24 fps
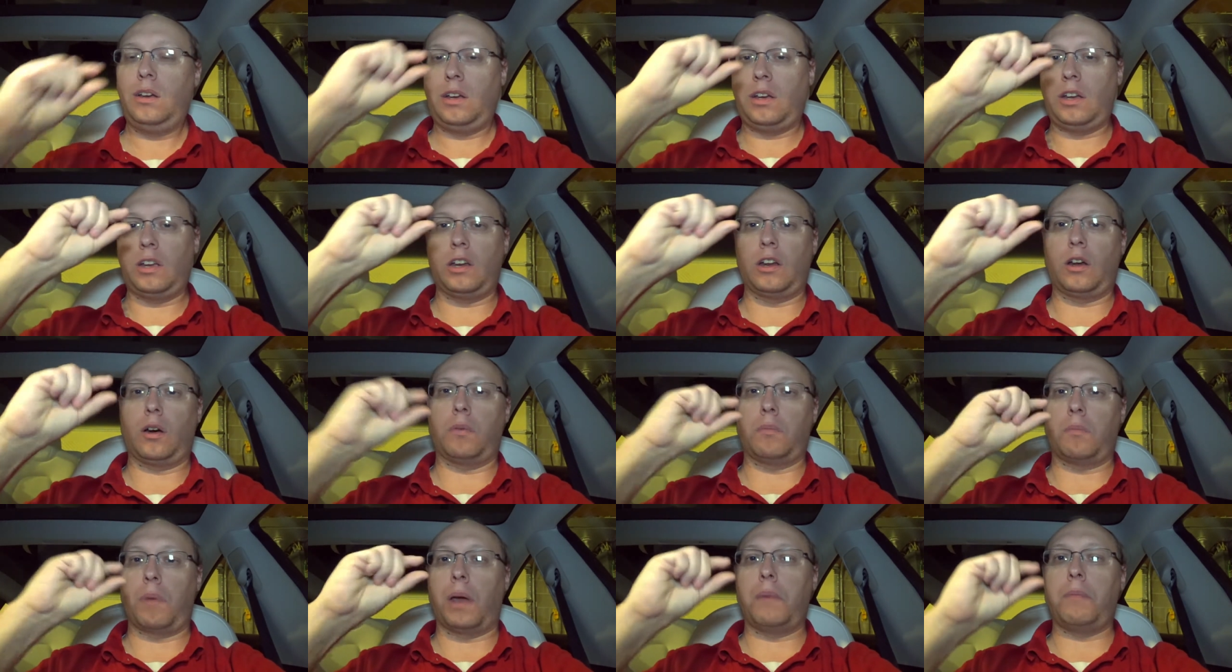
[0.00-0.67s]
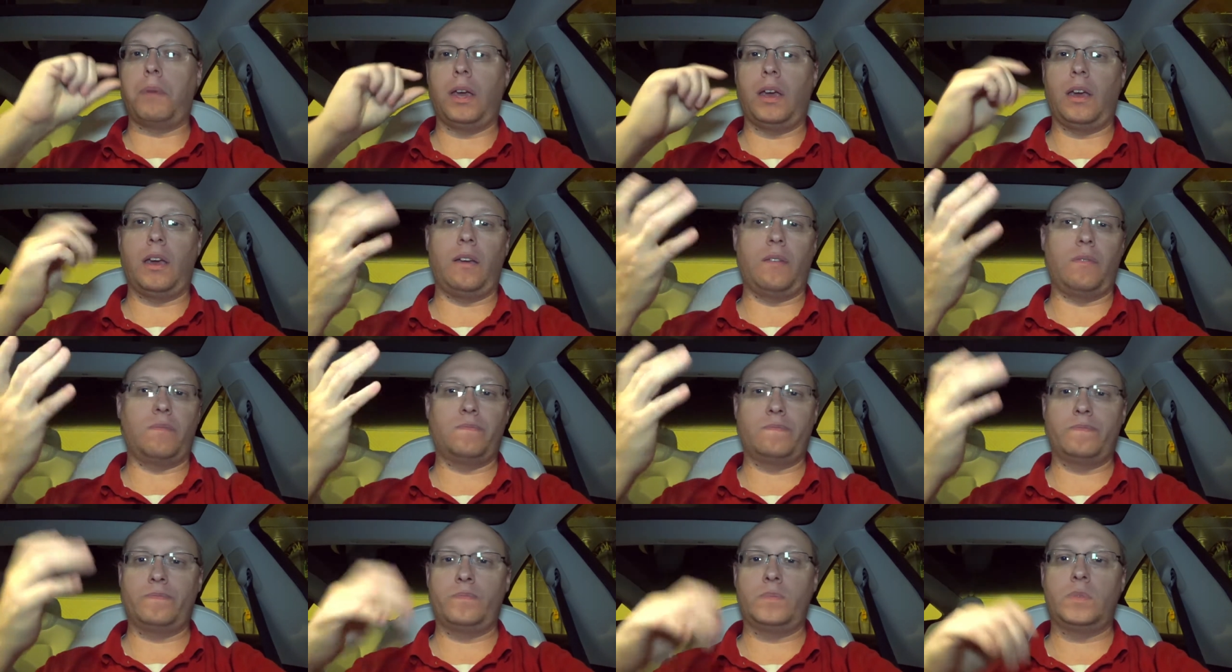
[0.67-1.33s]
maybe,
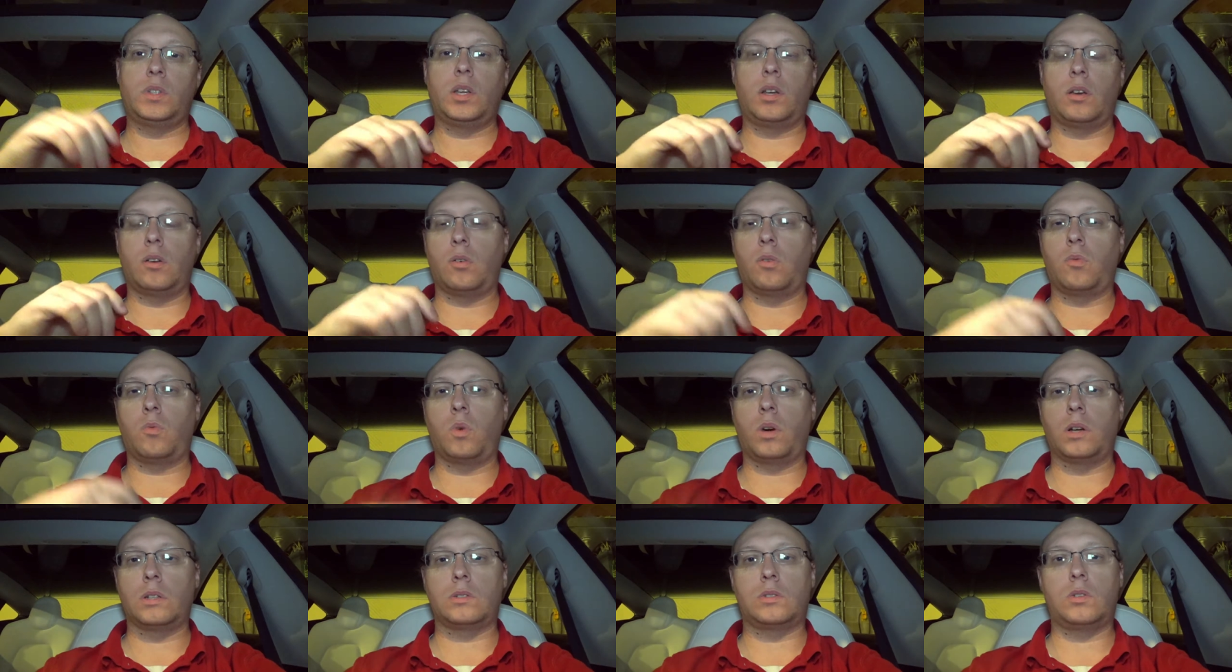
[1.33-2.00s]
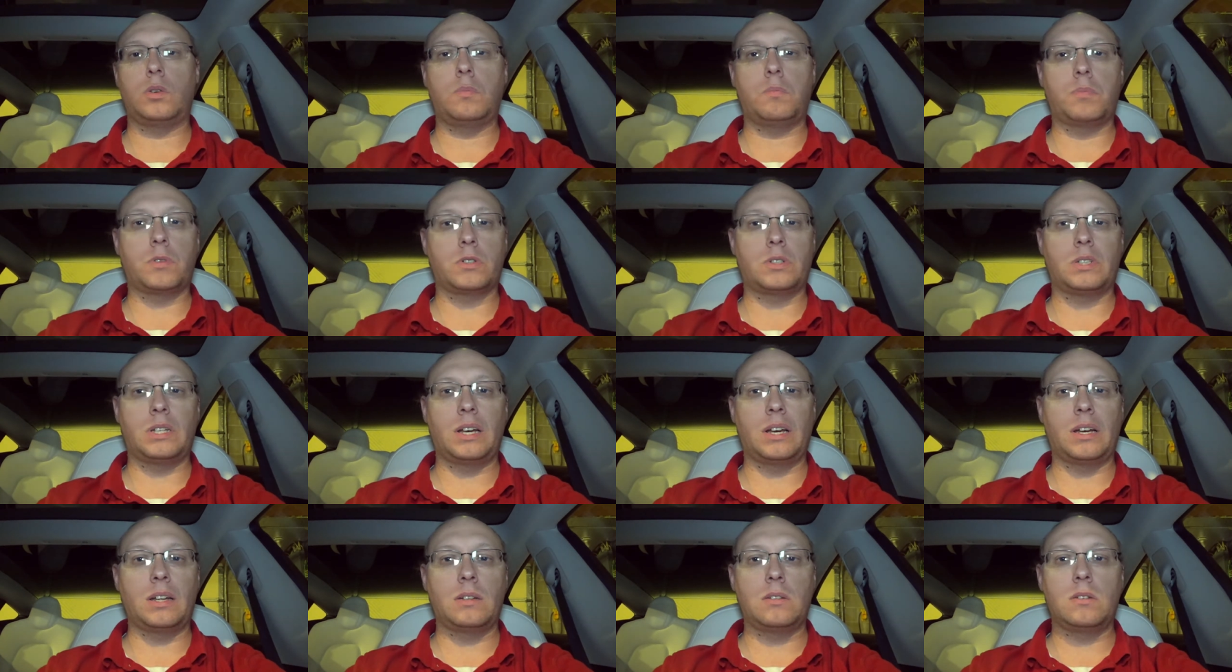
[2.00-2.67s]

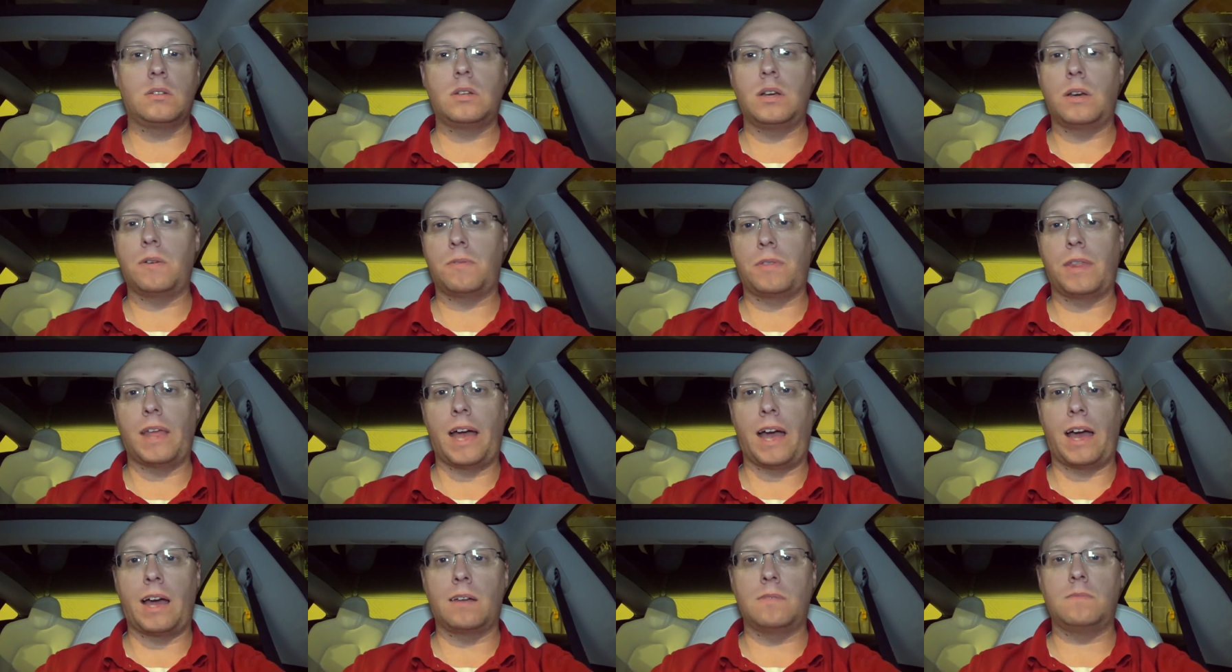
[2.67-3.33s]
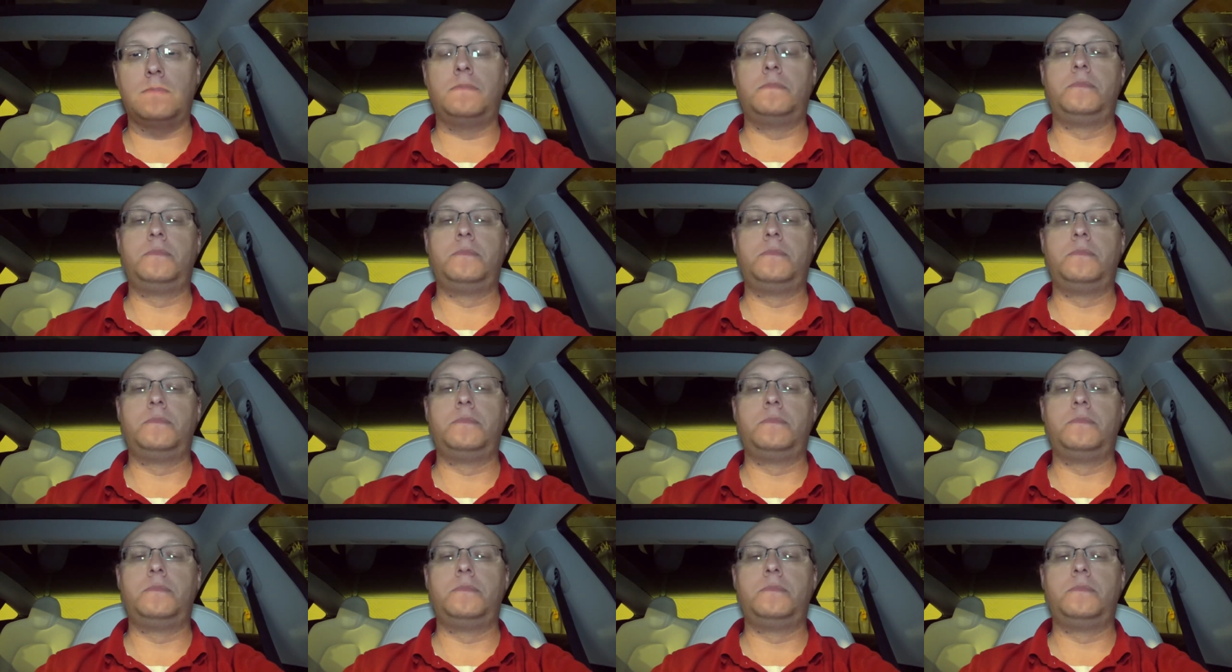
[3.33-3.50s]
2%, if that.